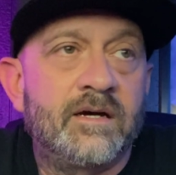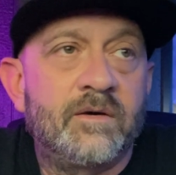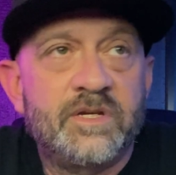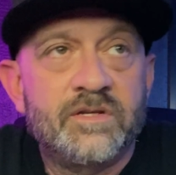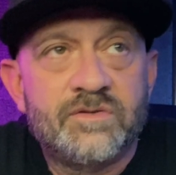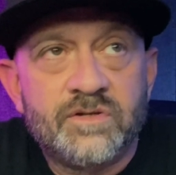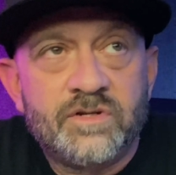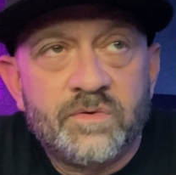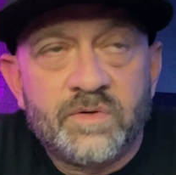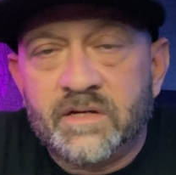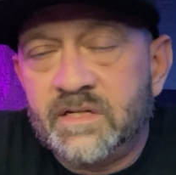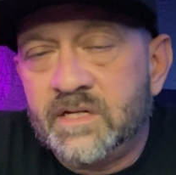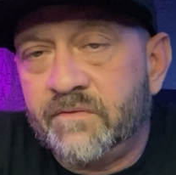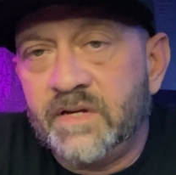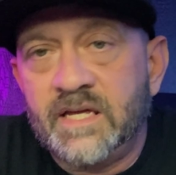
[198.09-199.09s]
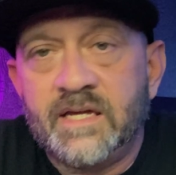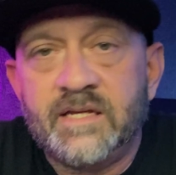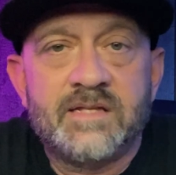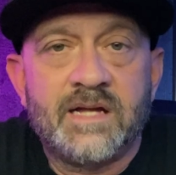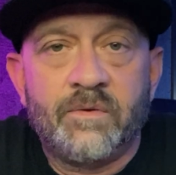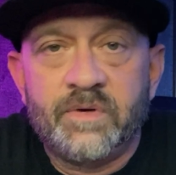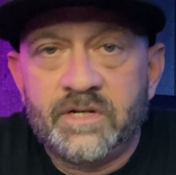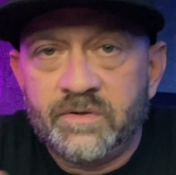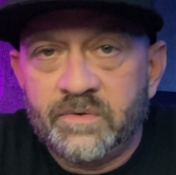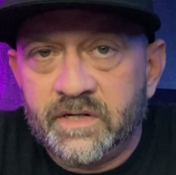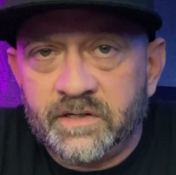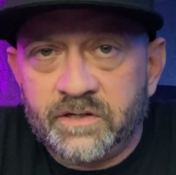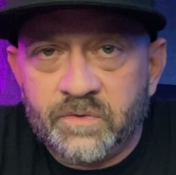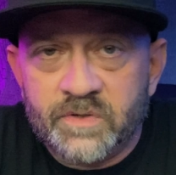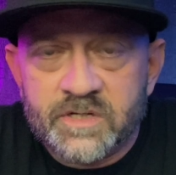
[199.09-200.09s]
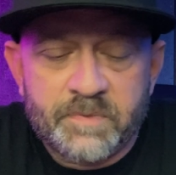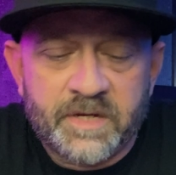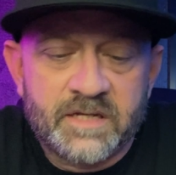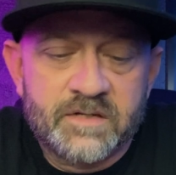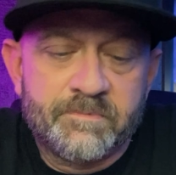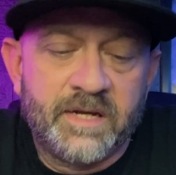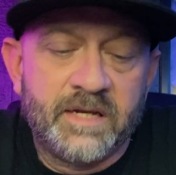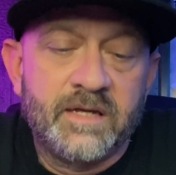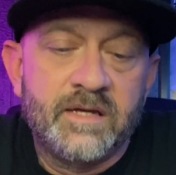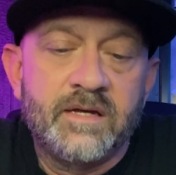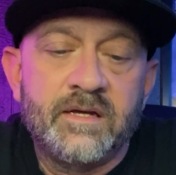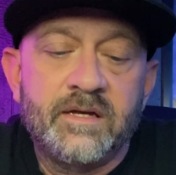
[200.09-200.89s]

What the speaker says: We used to do it on DVDs, now we do it on USBs, but